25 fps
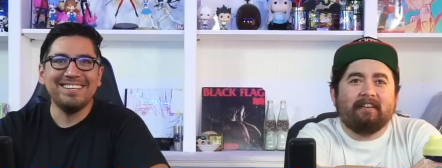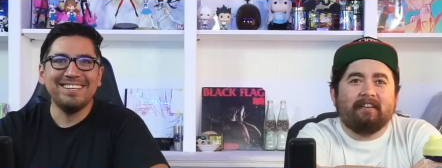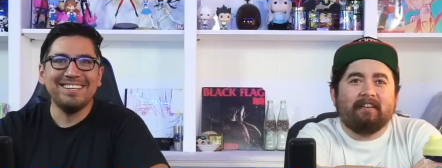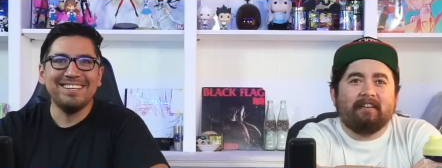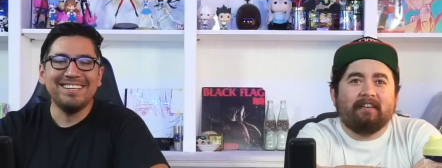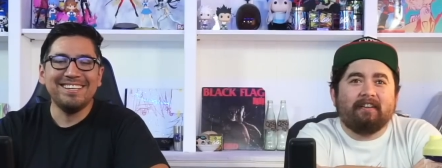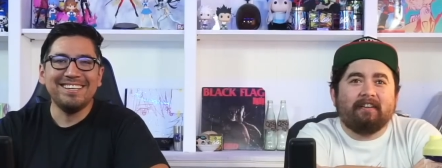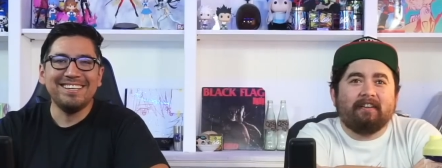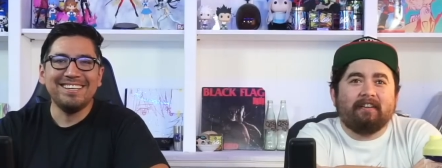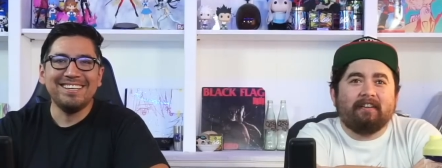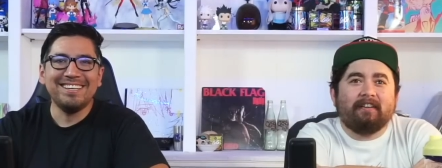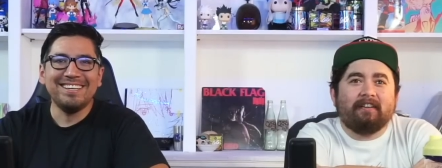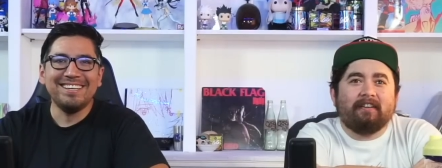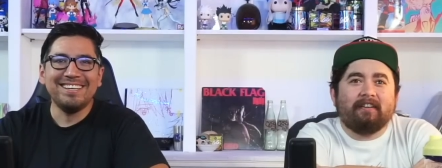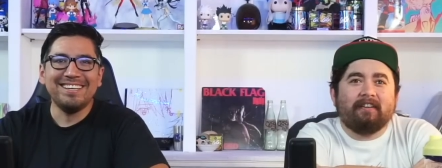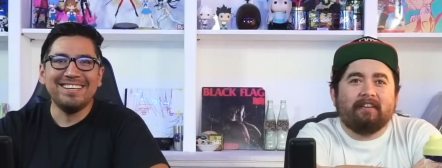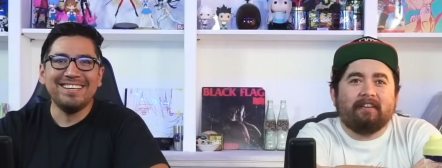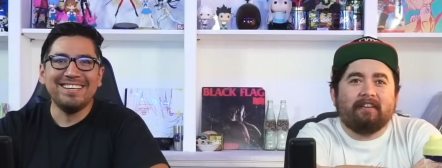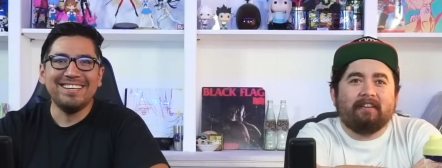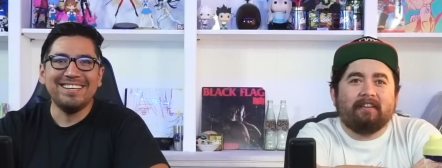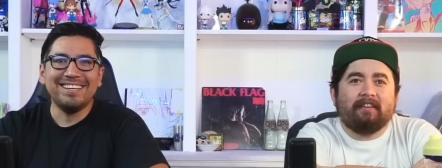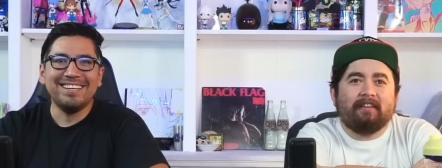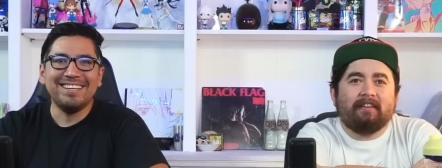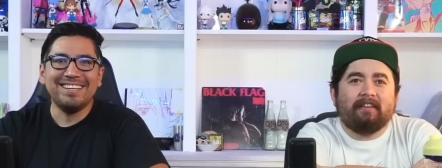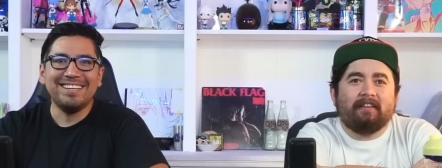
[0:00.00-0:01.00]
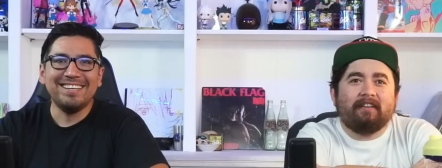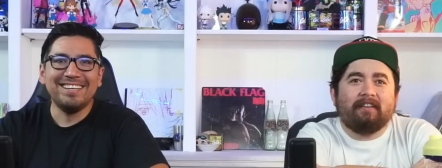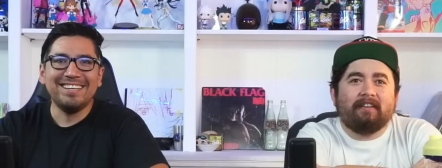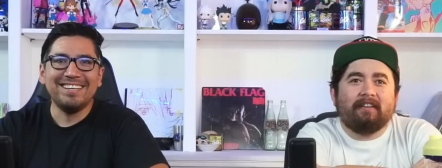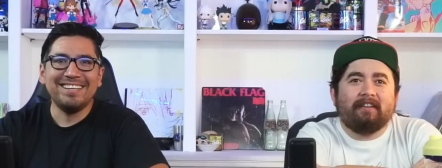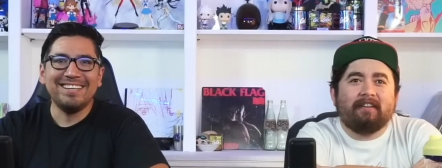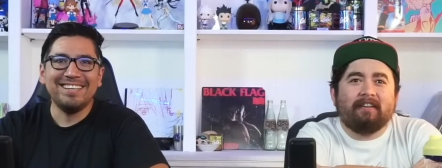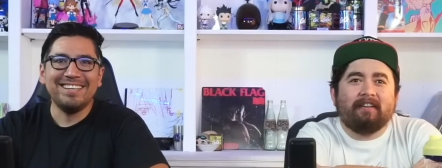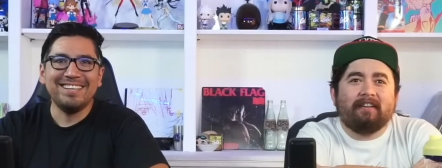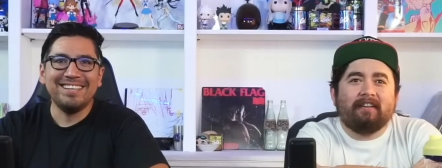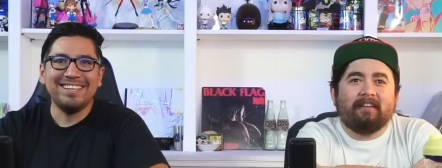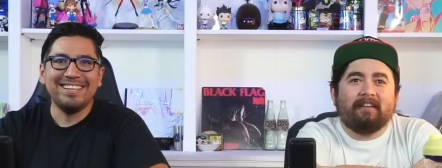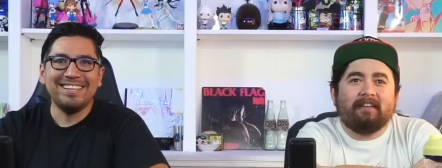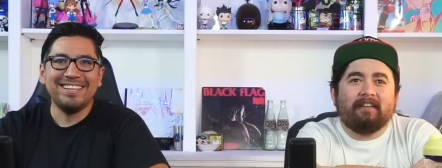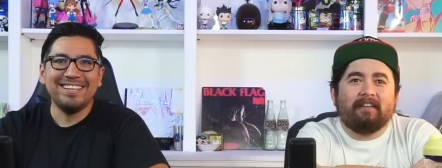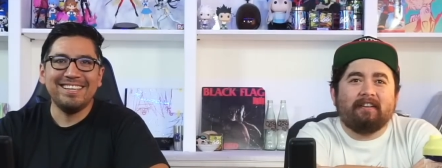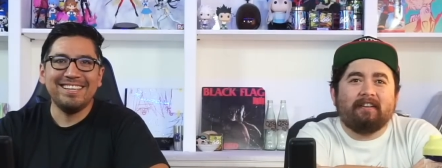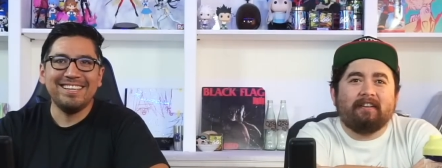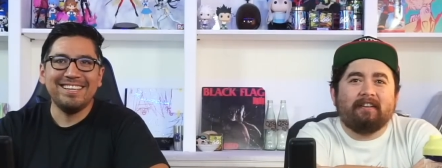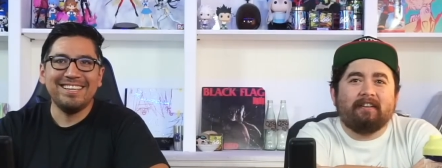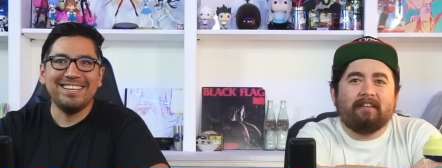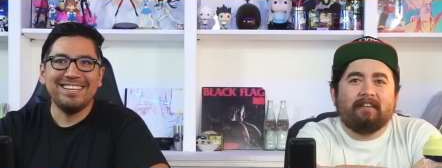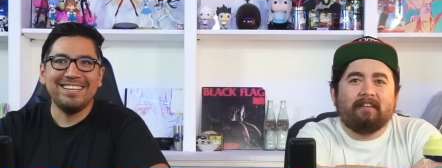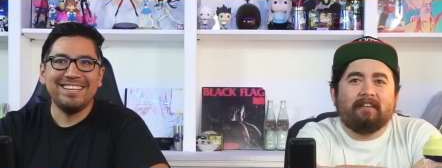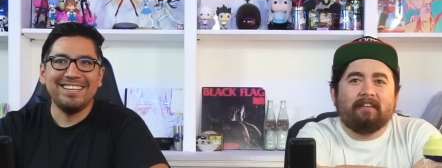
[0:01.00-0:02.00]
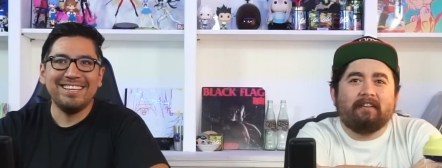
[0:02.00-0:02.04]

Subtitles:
No one is speaking in this clip.